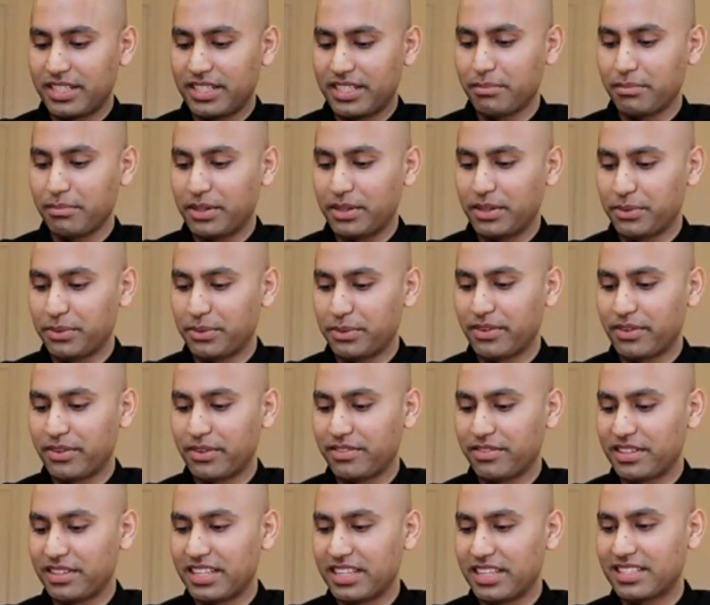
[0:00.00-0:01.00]
toward
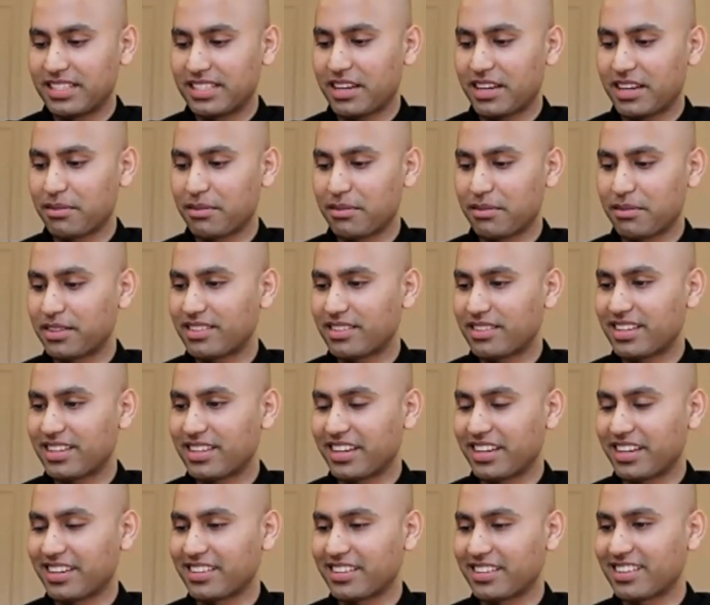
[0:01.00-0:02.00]
refugees
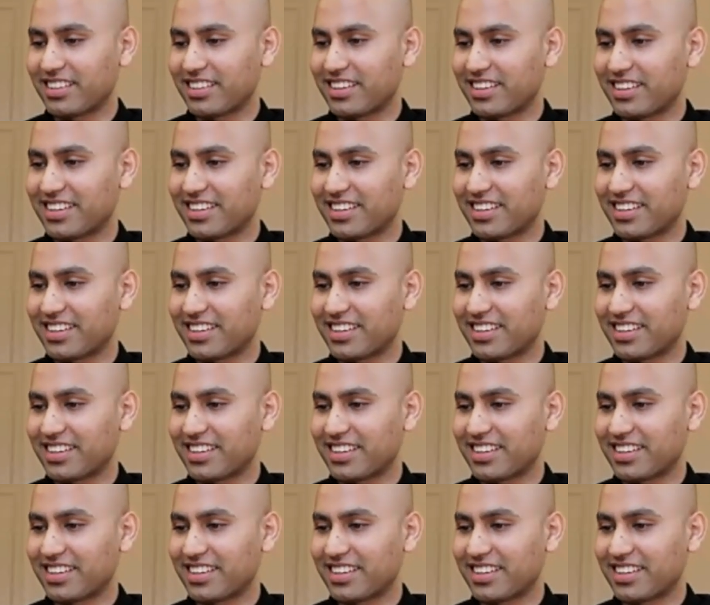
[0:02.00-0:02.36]
taking a